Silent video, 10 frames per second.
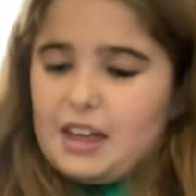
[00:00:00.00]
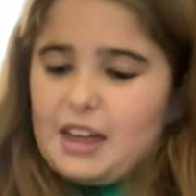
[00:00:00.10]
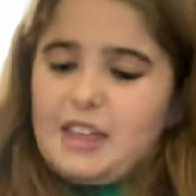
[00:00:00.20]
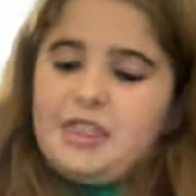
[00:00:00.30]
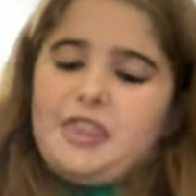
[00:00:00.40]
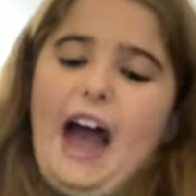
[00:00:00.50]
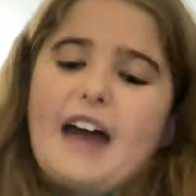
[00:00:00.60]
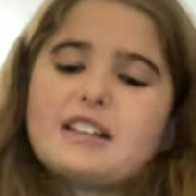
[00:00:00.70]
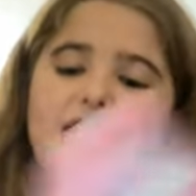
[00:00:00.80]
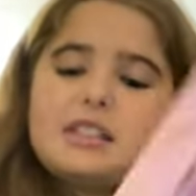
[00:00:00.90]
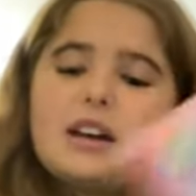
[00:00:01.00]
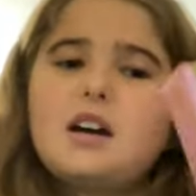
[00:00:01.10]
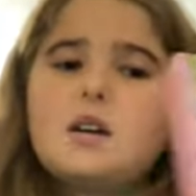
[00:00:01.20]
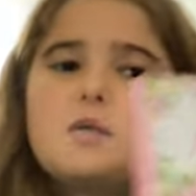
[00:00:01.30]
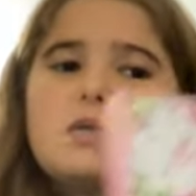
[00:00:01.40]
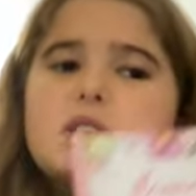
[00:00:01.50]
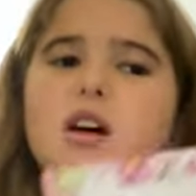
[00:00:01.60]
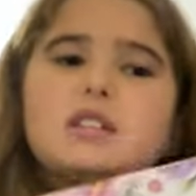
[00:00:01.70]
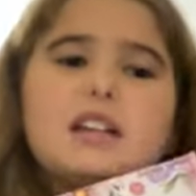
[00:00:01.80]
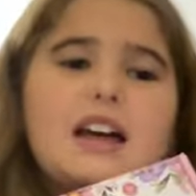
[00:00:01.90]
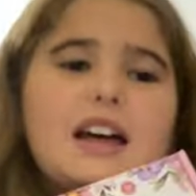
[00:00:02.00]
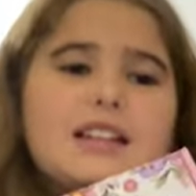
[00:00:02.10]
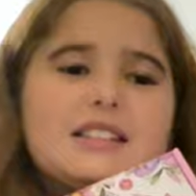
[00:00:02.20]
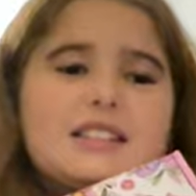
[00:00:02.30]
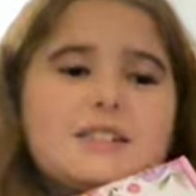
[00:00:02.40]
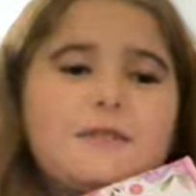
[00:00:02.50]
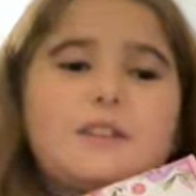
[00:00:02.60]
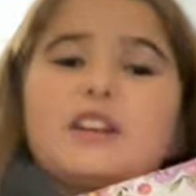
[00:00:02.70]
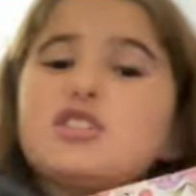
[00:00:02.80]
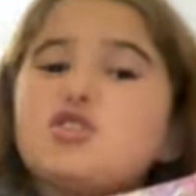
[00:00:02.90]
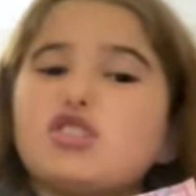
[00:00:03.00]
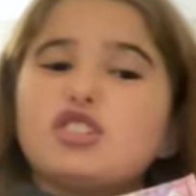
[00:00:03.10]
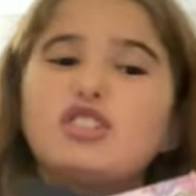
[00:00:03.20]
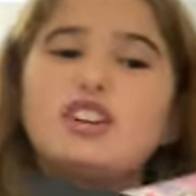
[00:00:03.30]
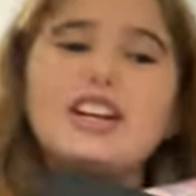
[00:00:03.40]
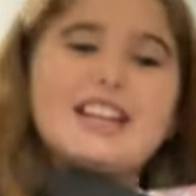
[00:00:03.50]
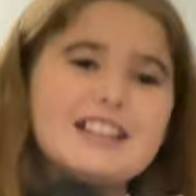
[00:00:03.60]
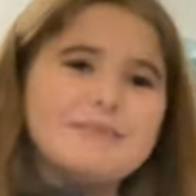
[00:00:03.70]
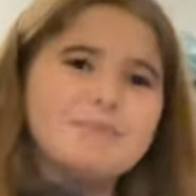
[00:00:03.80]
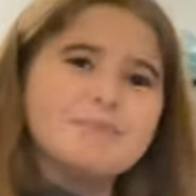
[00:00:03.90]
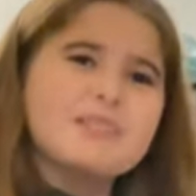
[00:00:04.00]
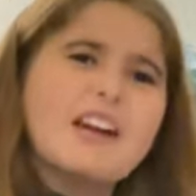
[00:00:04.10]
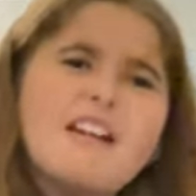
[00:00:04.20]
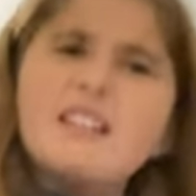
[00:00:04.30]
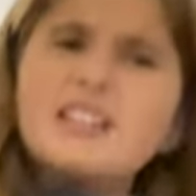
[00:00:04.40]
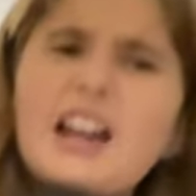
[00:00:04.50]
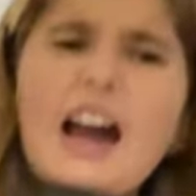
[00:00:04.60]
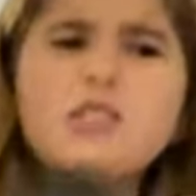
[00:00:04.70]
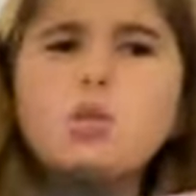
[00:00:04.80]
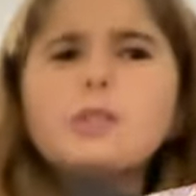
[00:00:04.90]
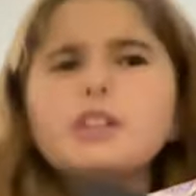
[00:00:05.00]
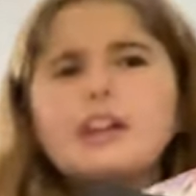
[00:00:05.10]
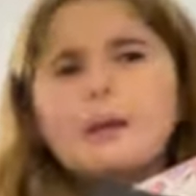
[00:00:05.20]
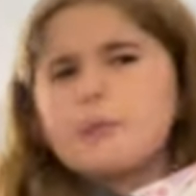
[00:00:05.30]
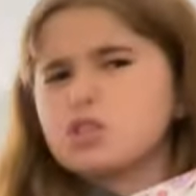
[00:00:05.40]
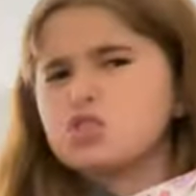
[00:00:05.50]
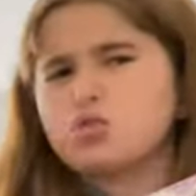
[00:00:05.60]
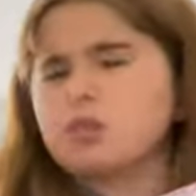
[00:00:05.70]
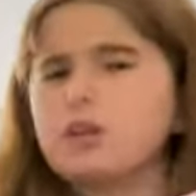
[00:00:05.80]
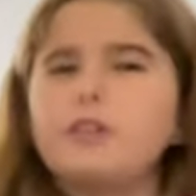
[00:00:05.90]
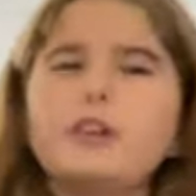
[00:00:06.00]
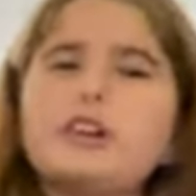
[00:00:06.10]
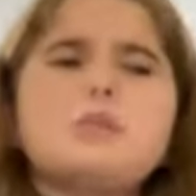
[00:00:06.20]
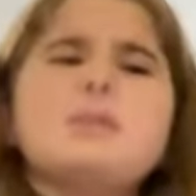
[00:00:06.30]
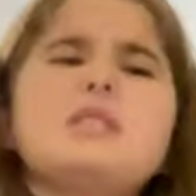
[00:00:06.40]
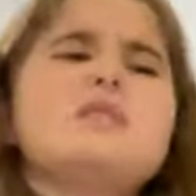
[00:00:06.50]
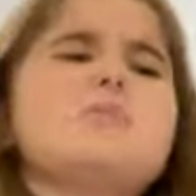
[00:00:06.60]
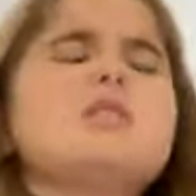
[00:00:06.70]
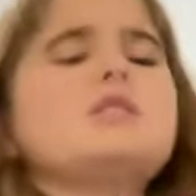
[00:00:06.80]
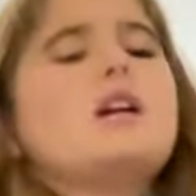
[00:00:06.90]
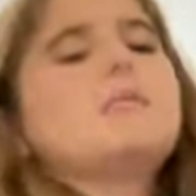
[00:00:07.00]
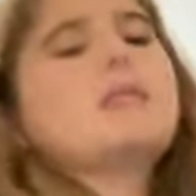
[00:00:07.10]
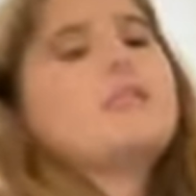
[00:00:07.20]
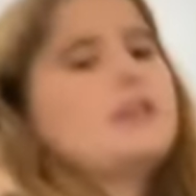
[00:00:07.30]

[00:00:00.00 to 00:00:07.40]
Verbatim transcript: And that was all that for the jewelry. Yeah, I don't really get much jewelry for Christmas. I'm just not a big fan